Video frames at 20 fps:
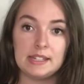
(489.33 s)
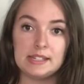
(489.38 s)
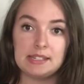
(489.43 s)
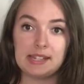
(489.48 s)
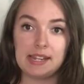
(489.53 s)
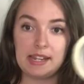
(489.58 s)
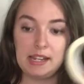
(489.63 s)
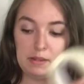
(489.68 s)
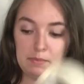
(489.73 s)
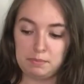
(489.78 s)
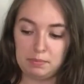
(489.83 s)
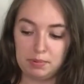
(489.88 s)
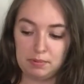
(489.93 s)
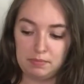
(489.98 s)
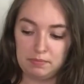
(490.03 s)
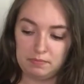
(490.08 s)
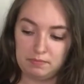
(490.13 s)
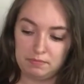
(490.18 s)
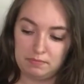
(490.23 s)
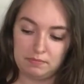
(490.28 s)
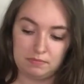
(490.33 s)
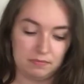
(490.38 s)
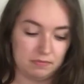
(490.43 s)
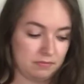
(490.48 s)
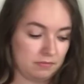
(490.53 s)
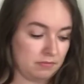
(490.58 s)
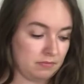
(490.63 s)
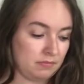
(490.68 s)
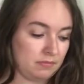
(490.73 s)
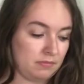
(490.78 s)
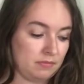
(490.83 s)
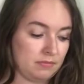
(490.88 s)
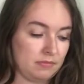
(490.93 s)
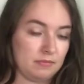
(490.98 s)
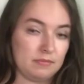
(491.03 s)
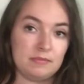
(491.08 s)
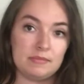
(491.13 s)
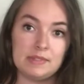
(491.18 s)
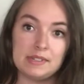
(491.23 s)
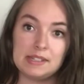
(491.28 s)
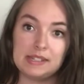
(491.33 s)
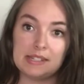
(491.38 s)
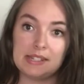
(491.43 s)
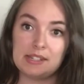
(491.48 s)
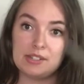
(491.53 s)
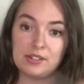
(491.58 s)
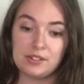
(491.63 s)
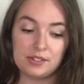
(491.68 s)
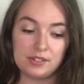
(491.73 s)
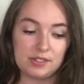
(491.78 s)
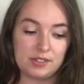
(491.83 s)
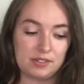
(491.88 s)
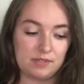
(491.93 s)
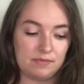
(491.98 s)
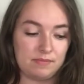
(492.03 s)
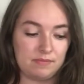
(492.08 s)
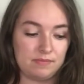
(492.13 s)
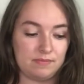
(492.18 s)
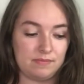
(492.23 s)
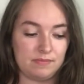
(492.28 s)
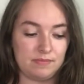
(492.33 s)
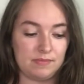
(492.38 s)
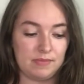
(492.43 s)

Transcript: tape, scissors,